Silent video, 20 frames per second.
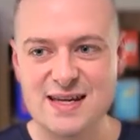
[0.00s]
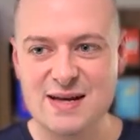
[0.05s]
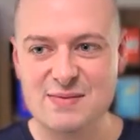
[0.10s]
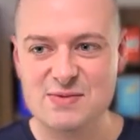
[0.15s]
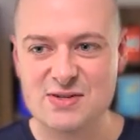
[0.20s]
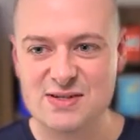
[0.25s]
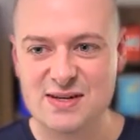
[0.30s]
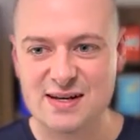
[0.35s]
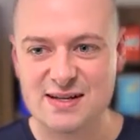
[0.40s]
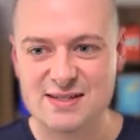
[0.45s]

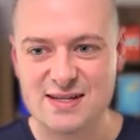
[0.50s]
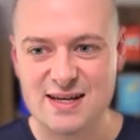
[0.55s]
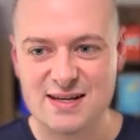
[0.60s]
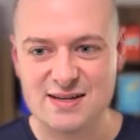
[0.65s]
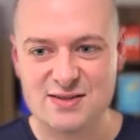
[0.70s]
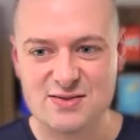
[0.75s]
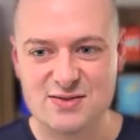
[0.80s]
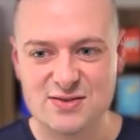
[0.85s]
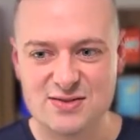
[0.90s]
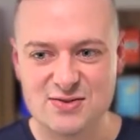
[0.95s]
She's going to
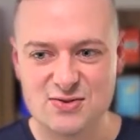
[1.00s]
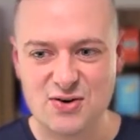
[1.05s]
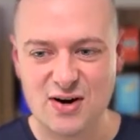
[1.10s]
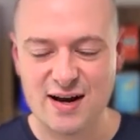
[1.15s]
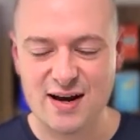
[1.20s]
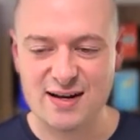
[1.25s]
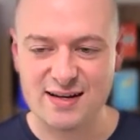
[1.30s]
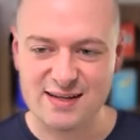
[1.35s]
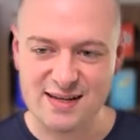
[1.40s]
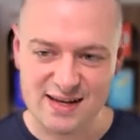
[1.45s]
try
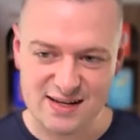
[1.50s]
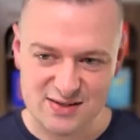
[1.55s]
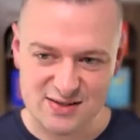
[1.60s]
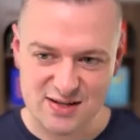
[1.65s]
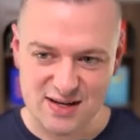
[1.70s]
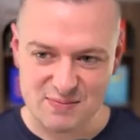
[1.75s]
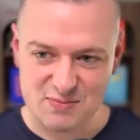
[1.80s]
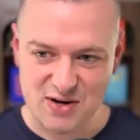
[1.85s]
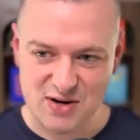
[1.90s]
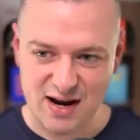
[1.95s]
and
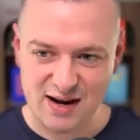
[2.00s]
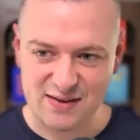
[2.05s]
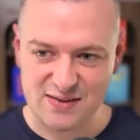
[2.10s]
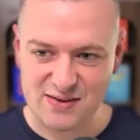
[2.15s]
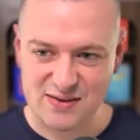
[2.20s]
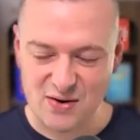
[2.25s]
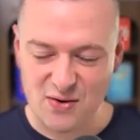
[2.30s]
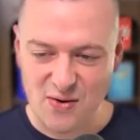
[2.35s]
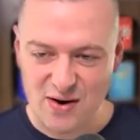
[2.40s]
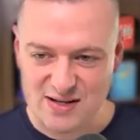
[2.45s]
keep track of the
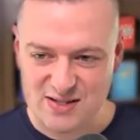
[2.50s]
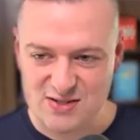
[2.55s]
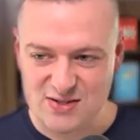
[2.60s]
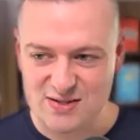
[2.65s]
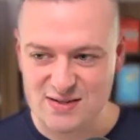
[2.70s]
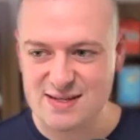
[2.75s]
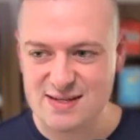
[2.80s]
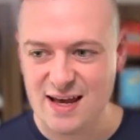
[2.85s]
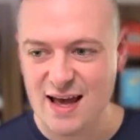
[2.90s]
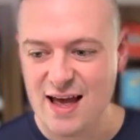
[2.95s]

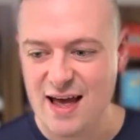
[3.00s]
questions.